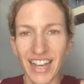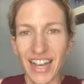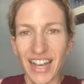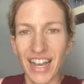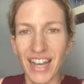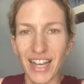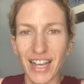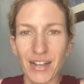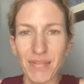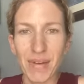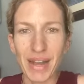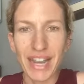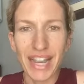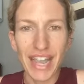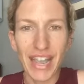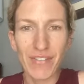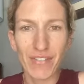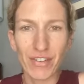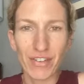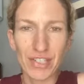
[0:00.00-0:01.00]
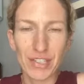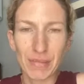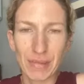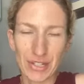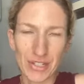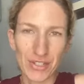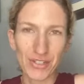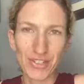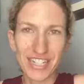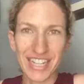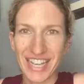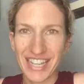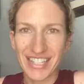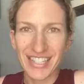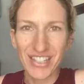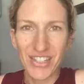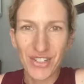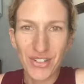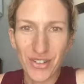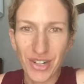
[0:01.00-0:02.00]
Um, I have a special
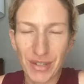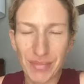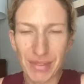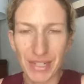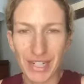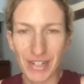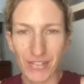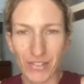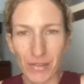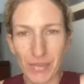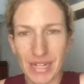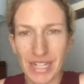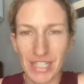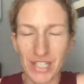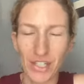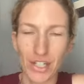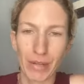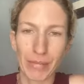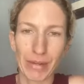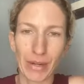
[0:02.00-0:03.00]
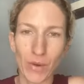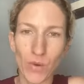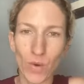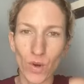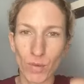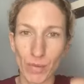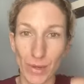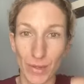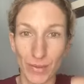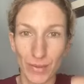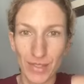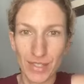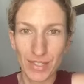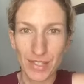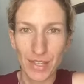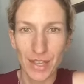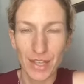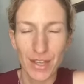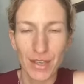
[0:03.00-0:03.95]
guest joining me in a few minutes to talk about hormones